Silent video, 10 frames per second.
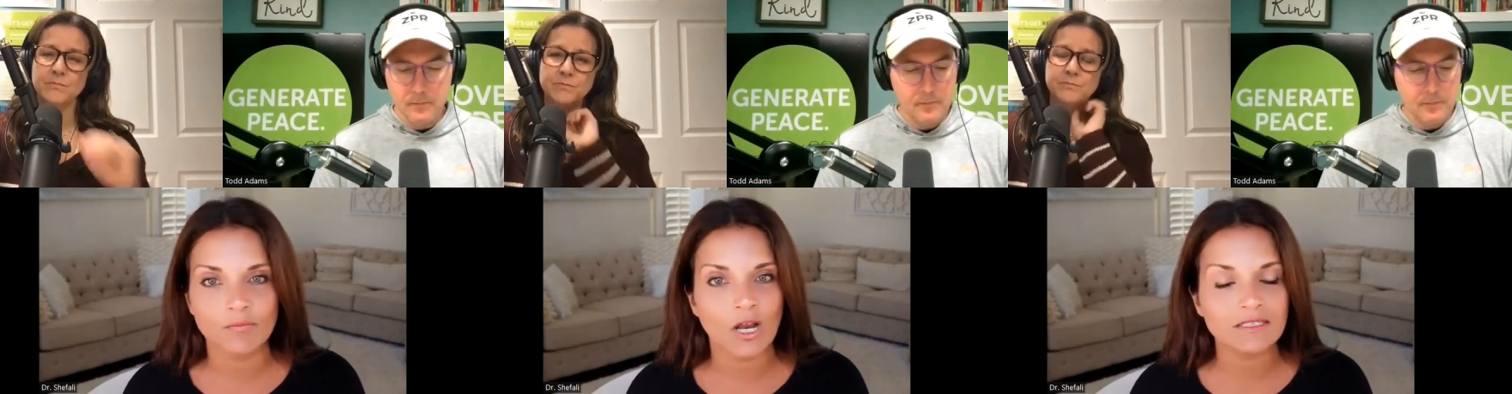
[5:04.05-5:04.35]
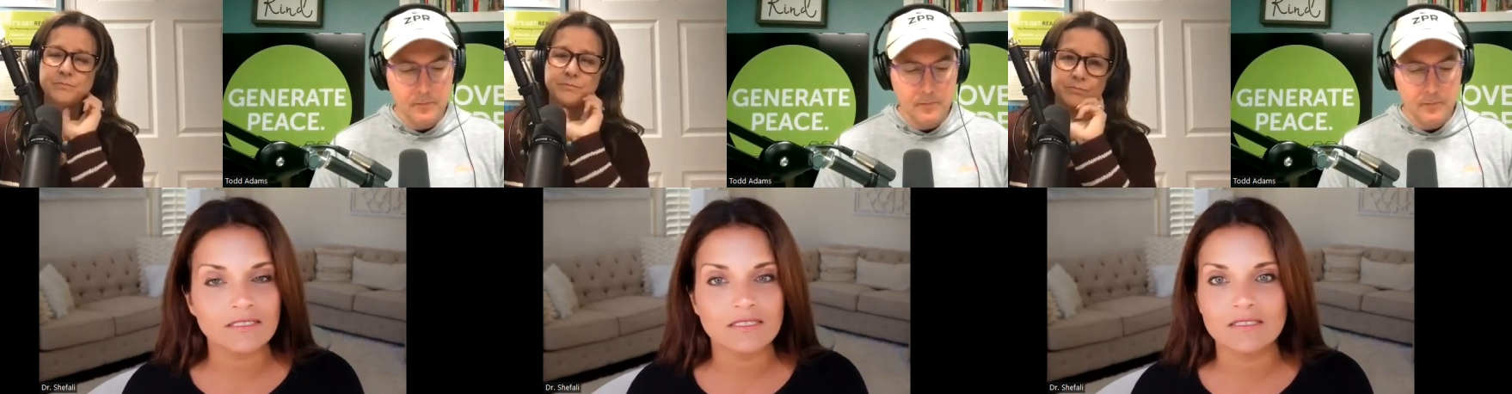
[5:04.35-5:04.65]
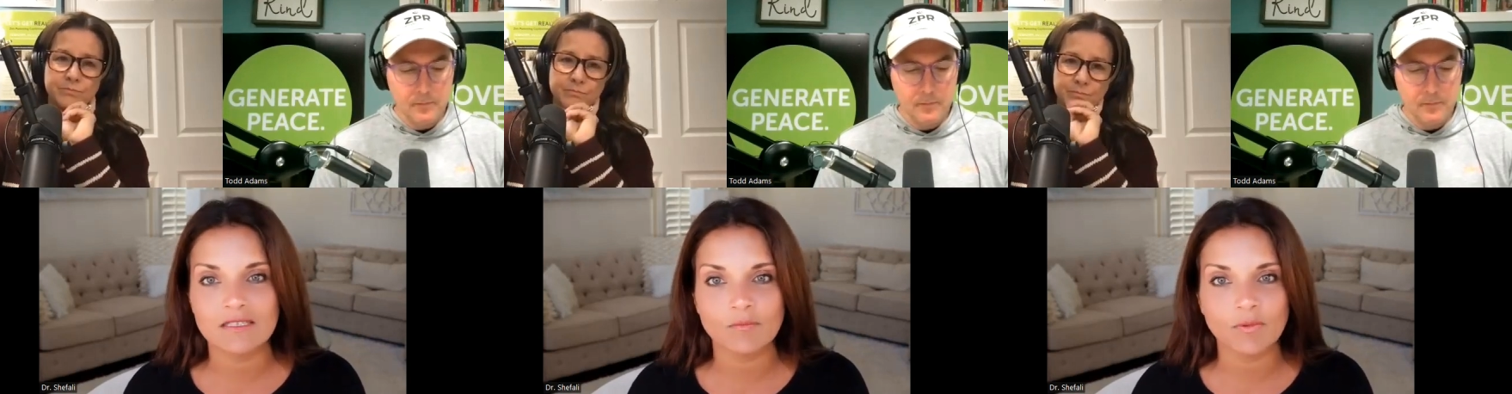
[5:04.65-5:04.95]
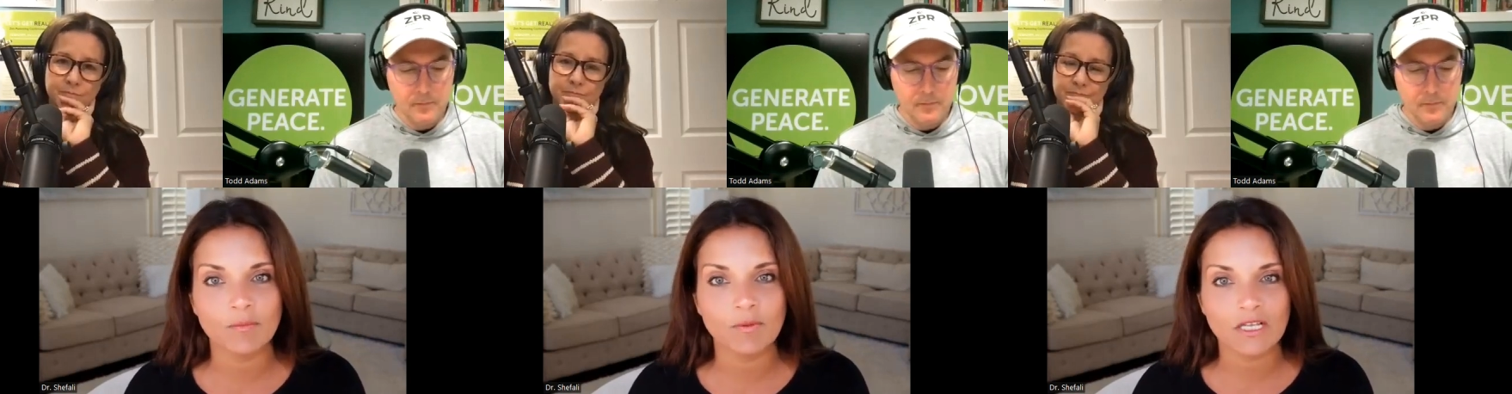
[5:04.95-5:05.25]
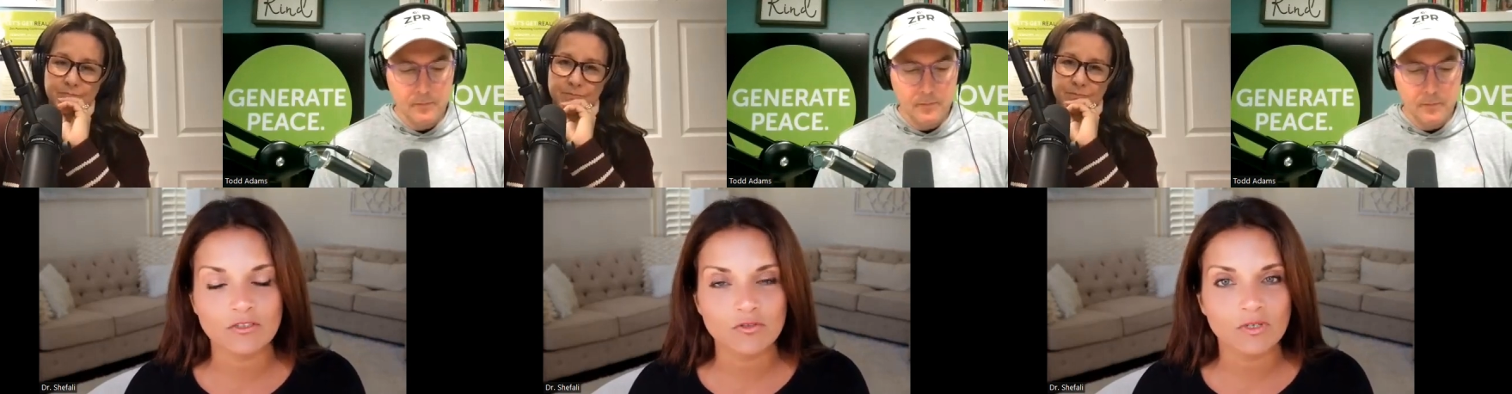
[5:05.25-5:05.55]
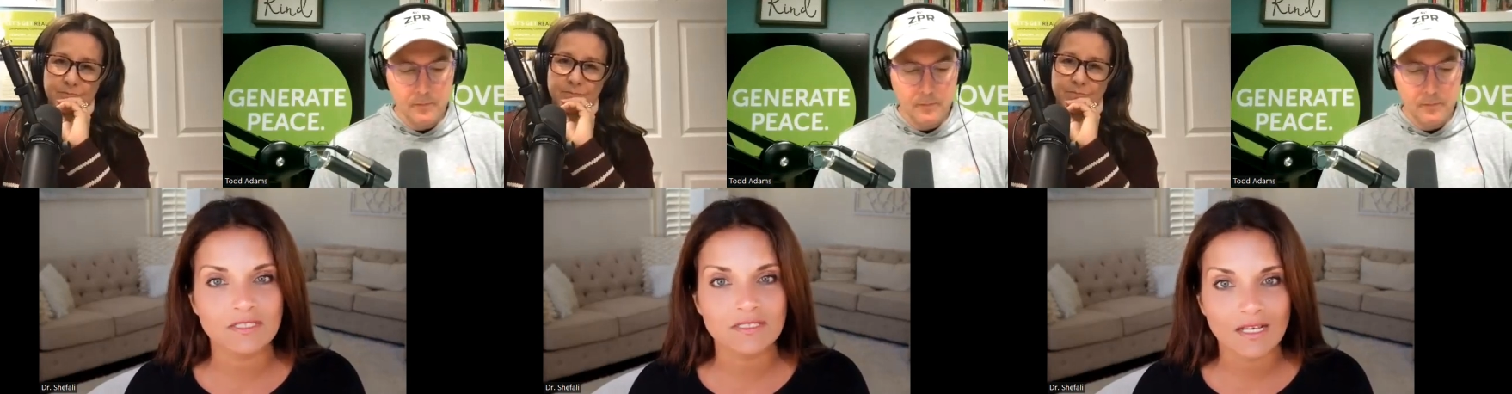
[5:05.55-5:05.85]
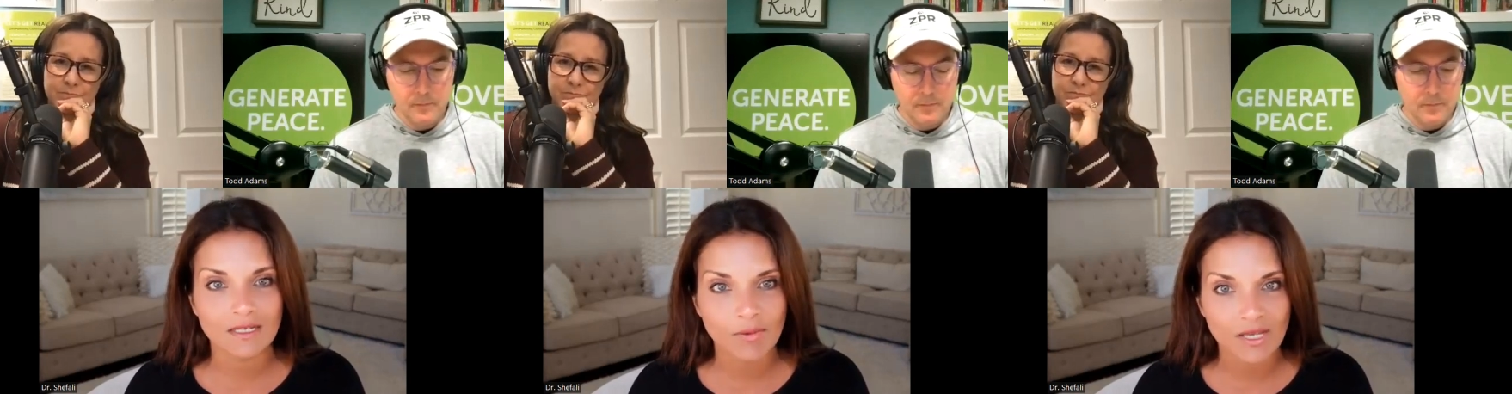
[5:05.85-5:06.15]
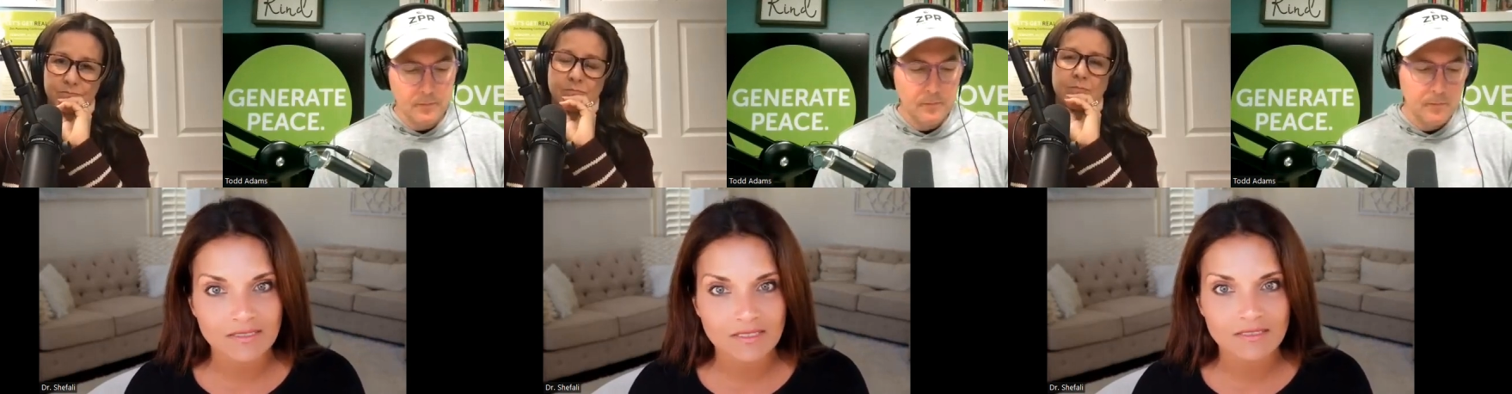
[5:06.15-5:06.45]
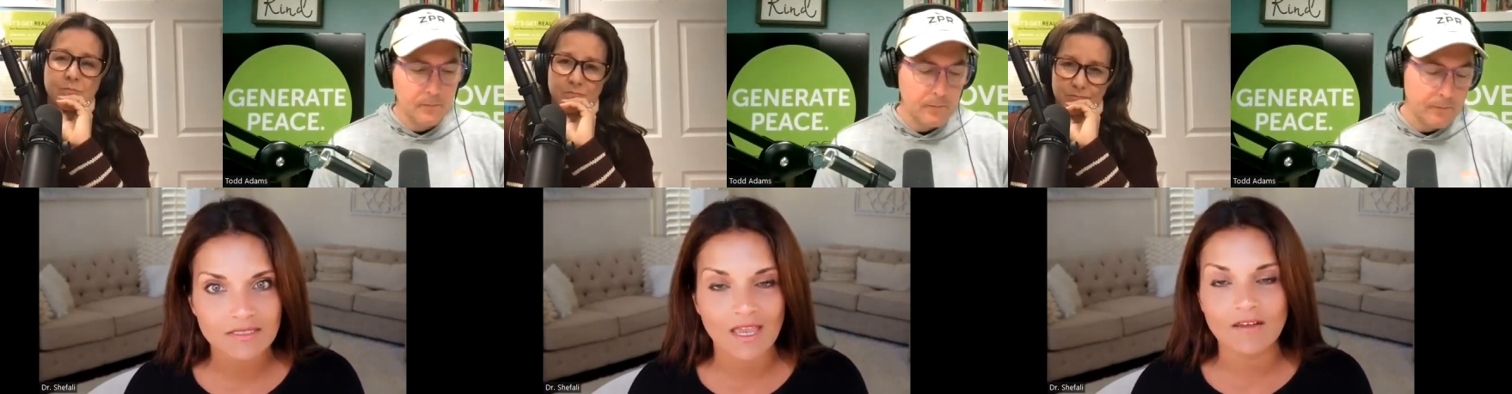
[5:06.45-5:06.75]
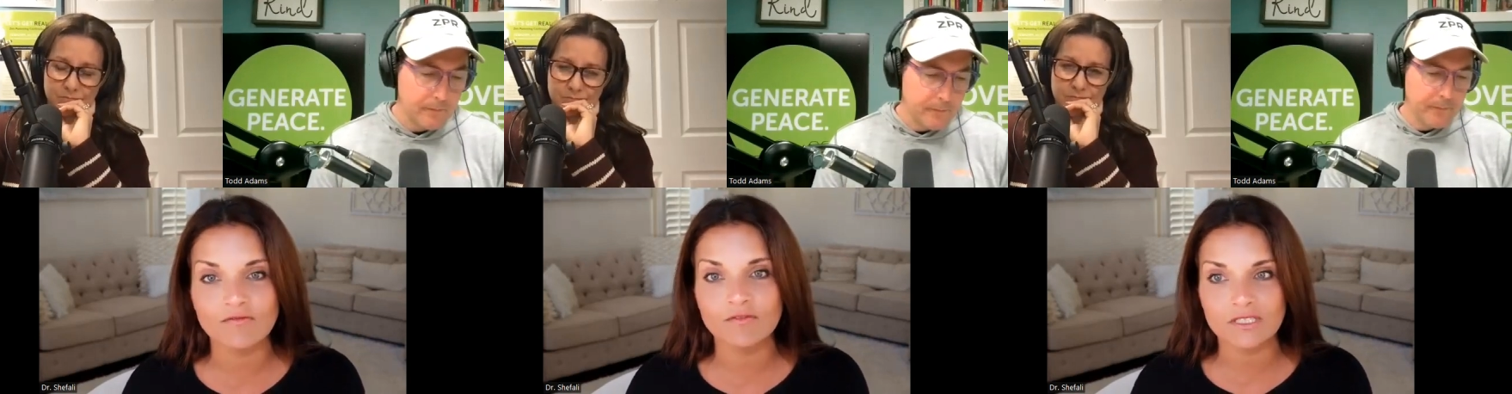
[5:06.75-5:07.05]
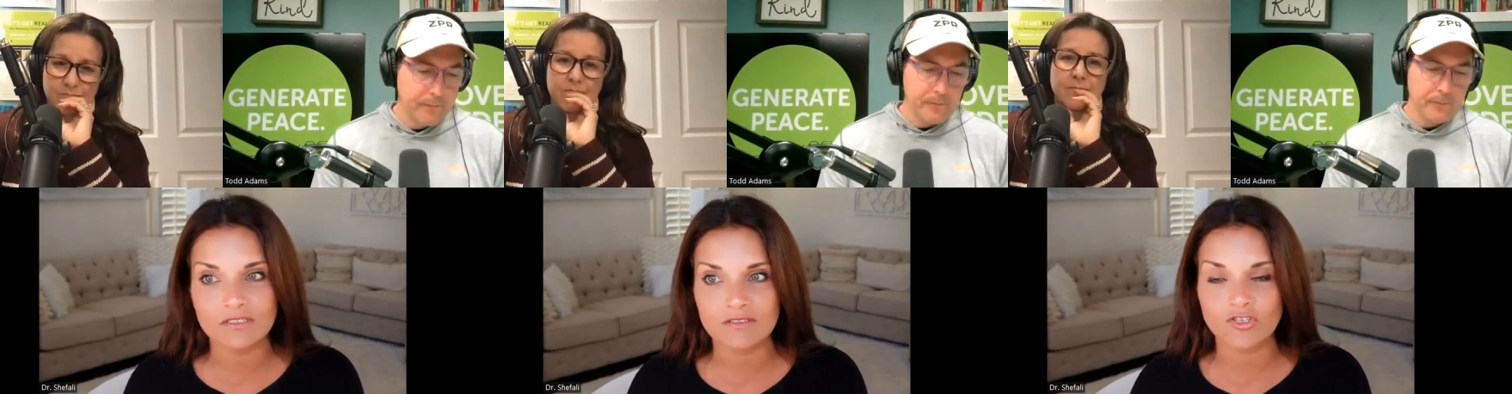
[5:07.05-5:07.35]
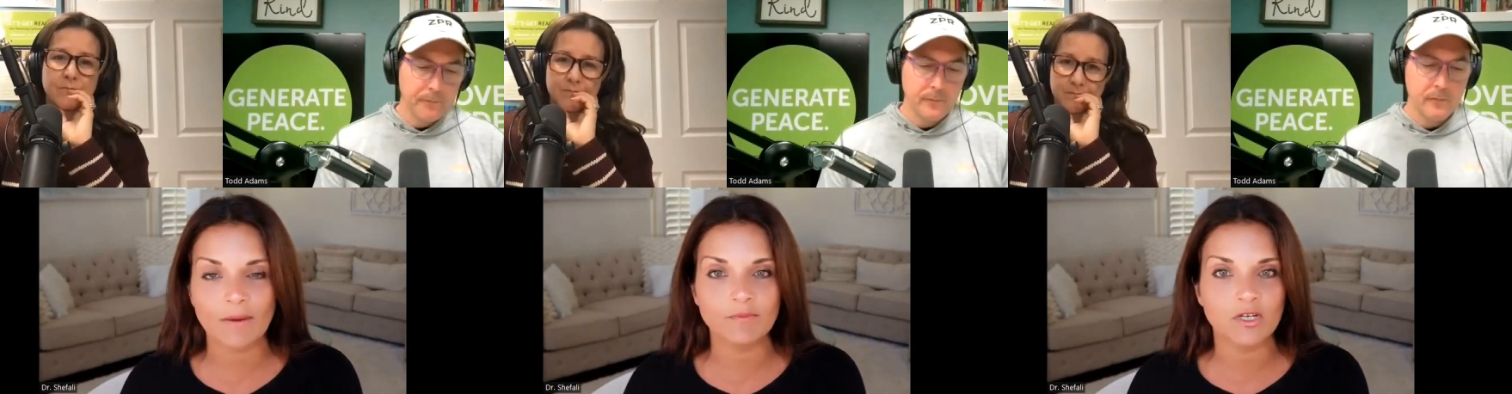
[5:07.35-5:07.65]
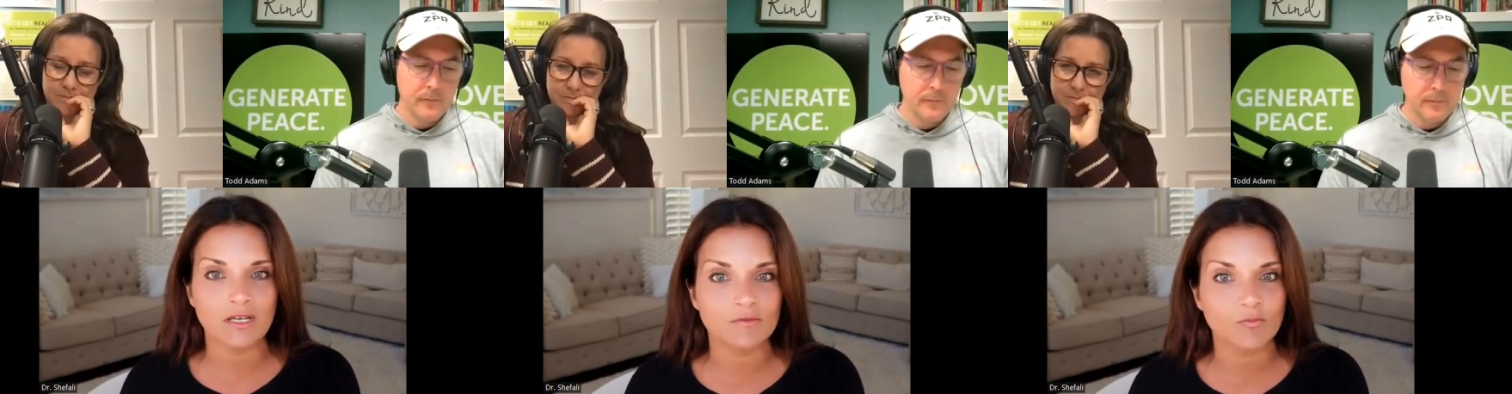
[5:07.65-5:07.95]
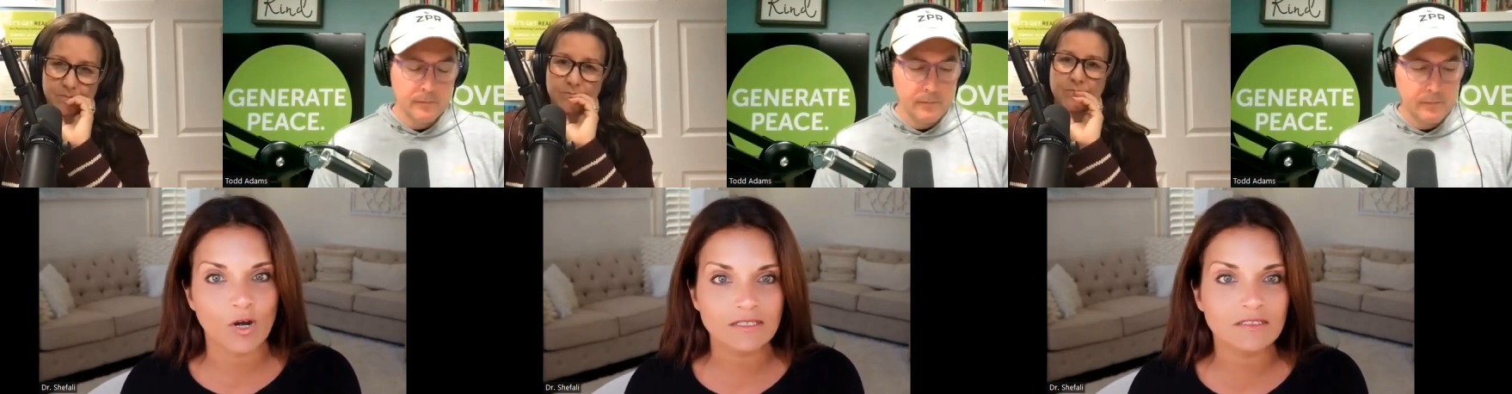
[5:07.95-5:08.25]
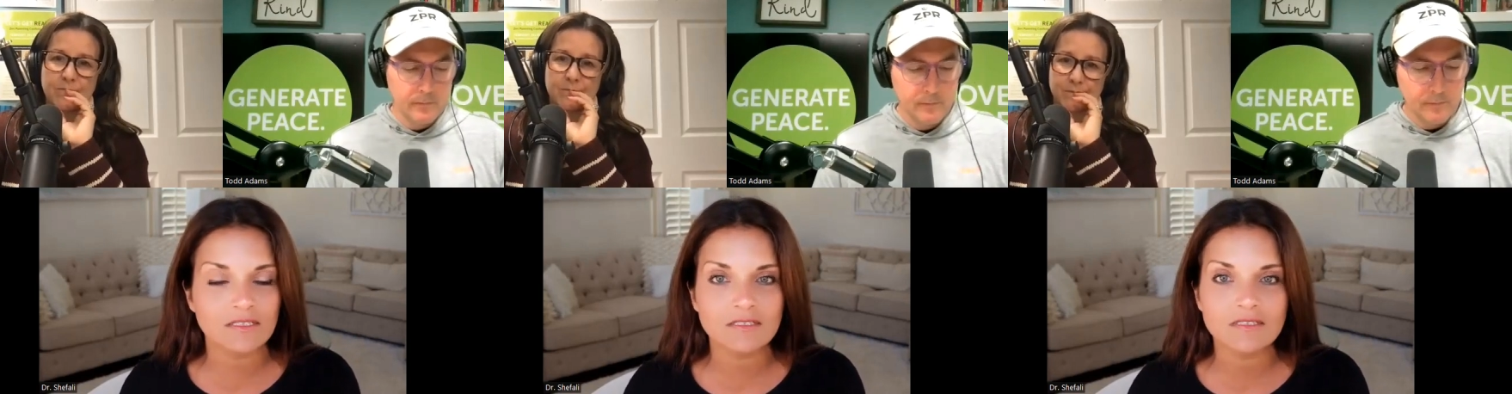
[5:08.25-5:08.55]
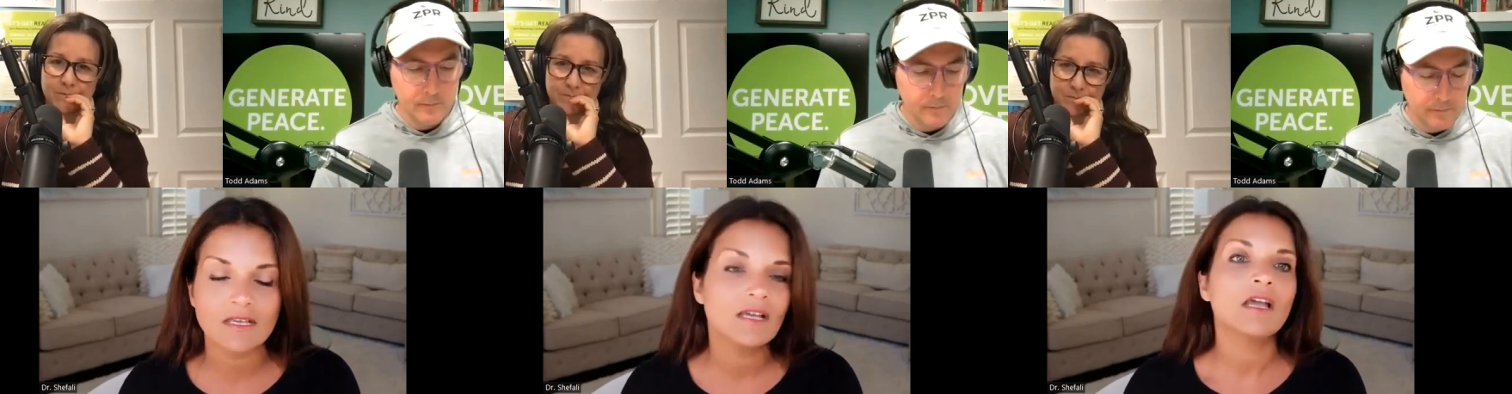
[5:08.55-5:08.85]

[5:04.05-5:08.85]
Speaker 1: practices that people can do on a daily basis every chapter has practices